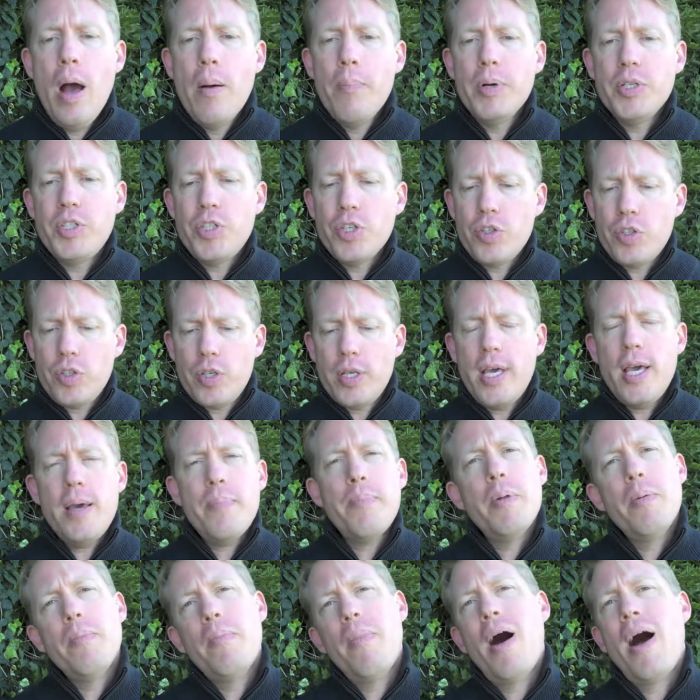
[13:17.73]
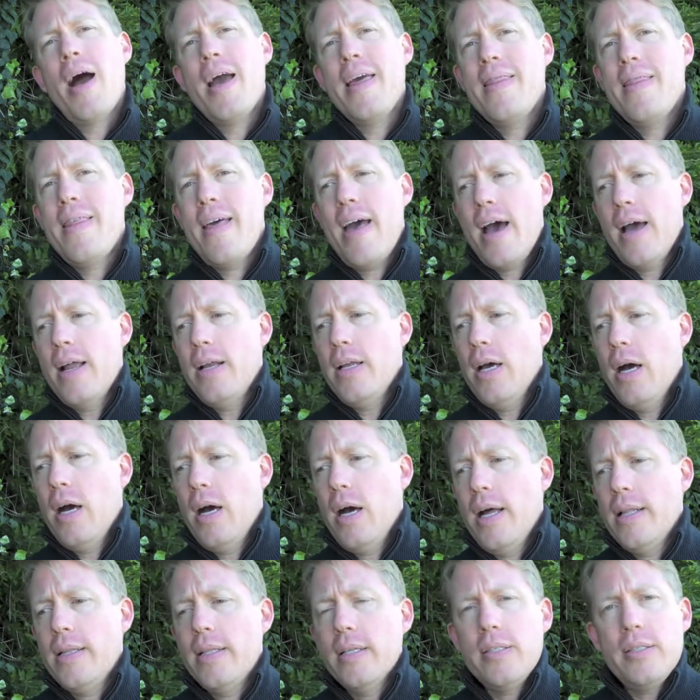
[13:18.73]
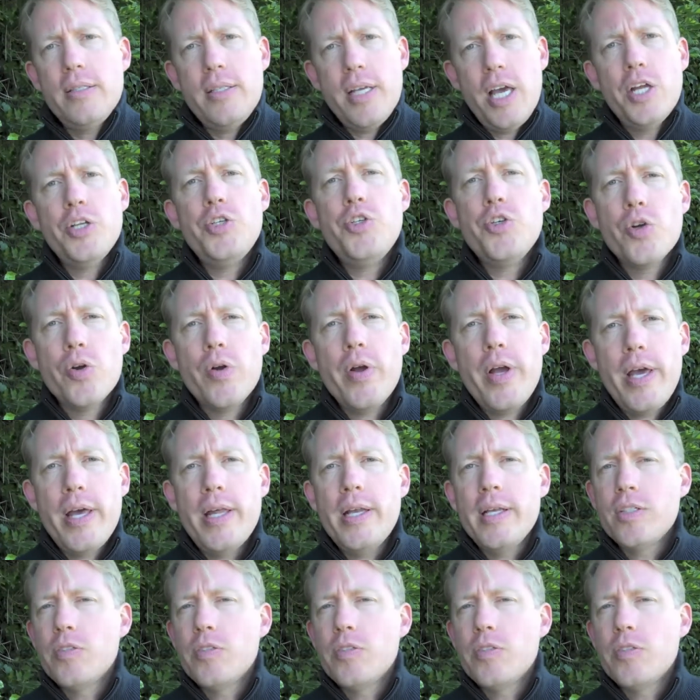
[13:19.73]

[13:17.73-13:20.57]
But just keep in mind that at the stage you're in,